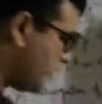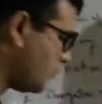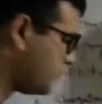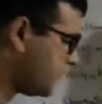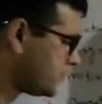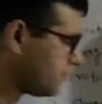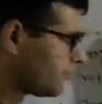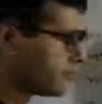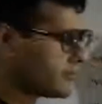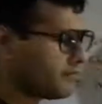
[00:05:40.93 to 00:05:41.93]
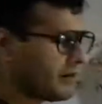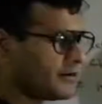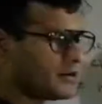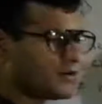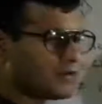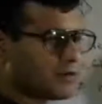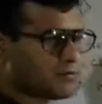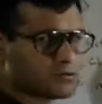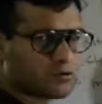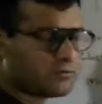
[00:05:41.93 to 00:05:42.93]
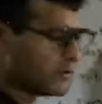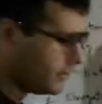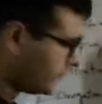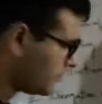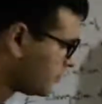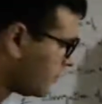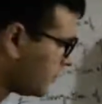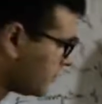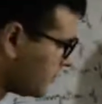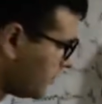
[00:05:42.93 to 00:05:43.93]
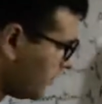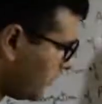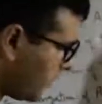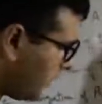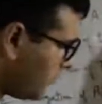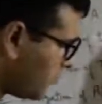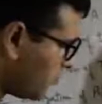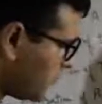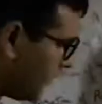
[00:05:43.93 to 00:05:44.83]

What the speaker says: loop is for the binding of ribosome. It is called as ribosome